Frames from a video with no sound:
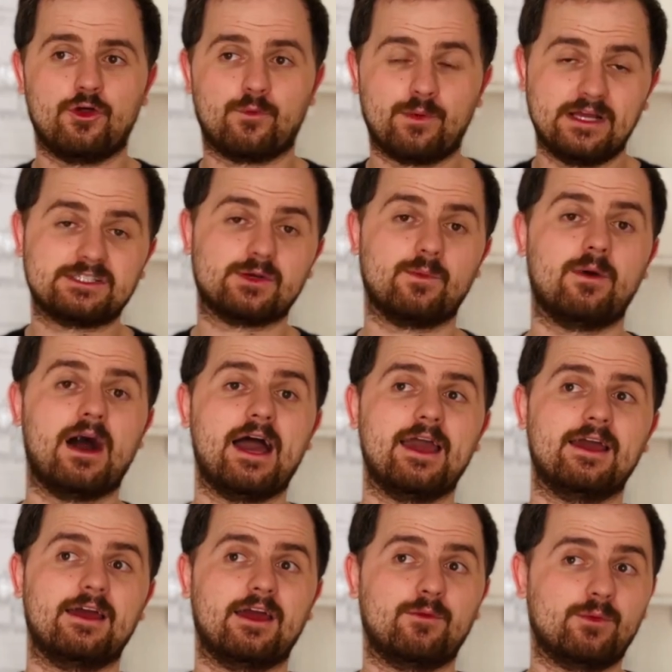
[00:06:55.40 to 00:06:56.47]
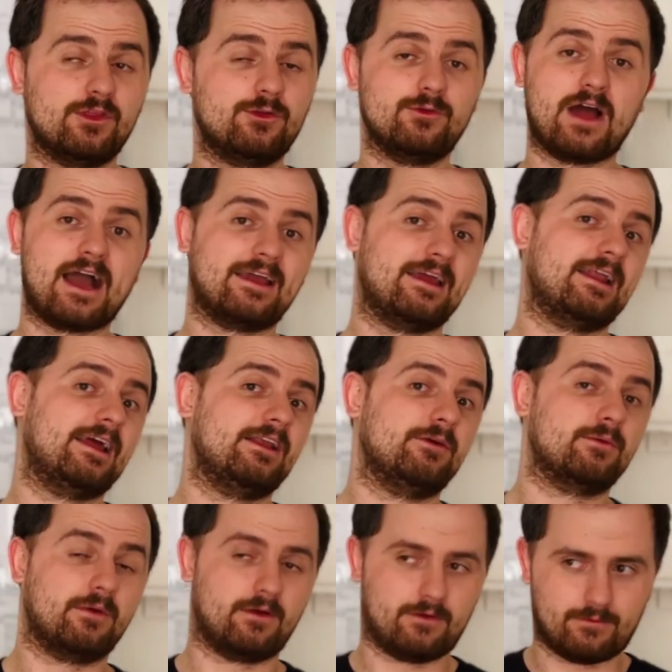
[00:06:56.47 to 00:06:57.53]
reason why, and we do not get
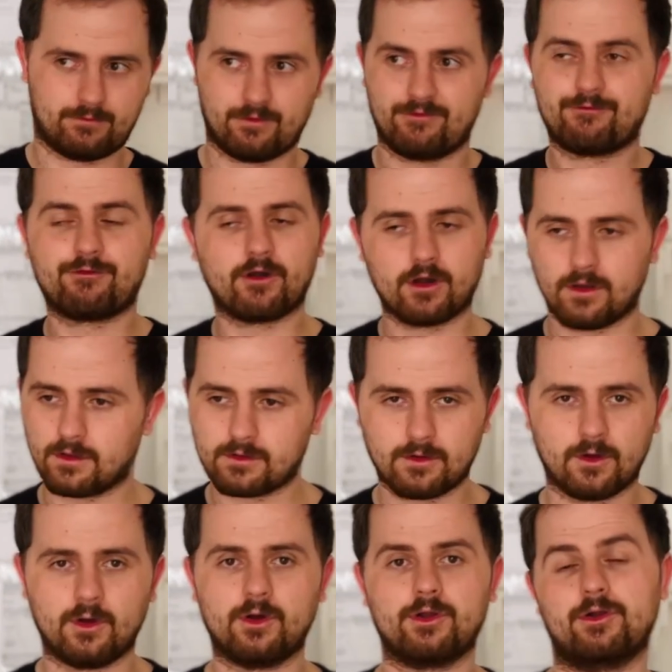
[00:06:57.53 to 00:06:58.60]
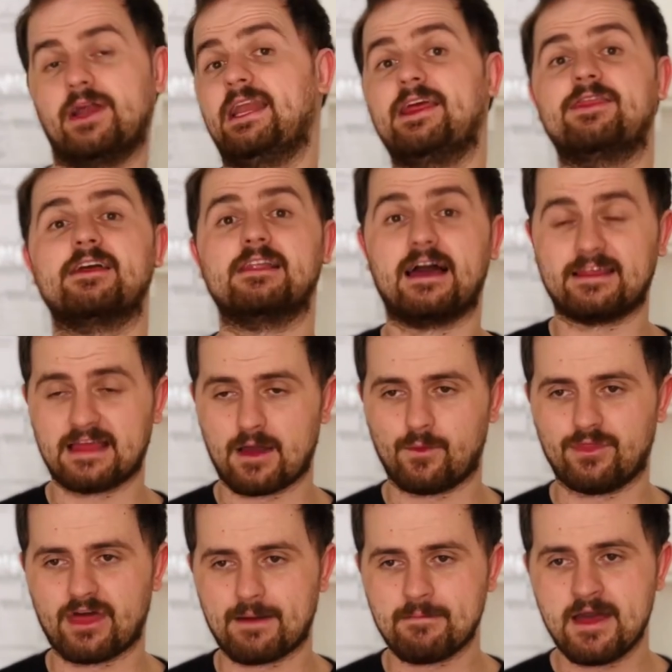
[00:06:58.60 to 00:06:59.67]
any referral code or anything like that with
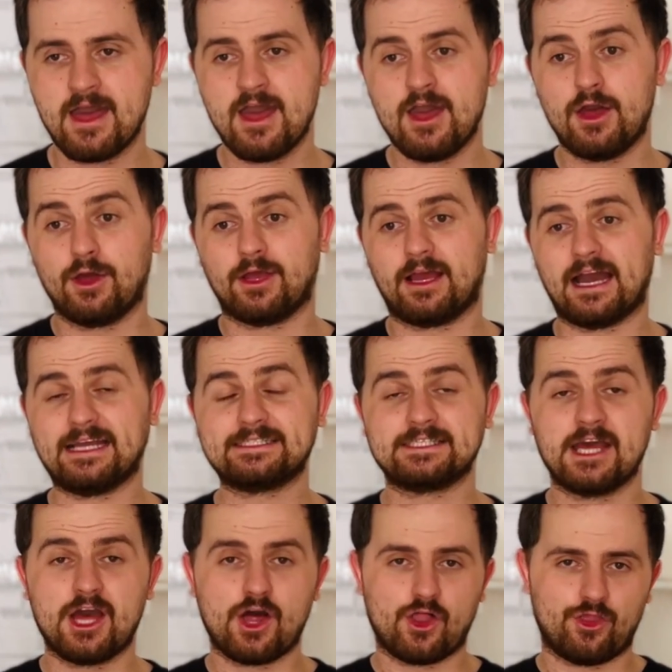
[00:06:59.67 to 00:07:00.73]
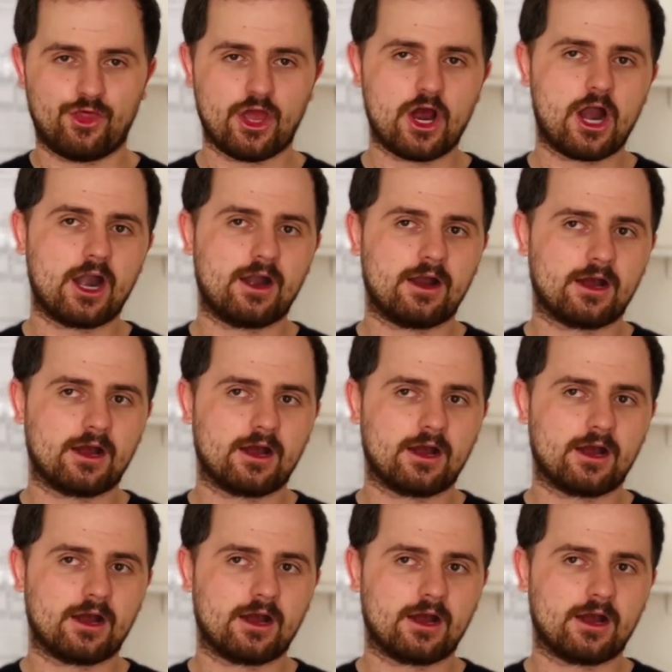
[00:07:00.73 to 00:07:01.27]
them, guys, they are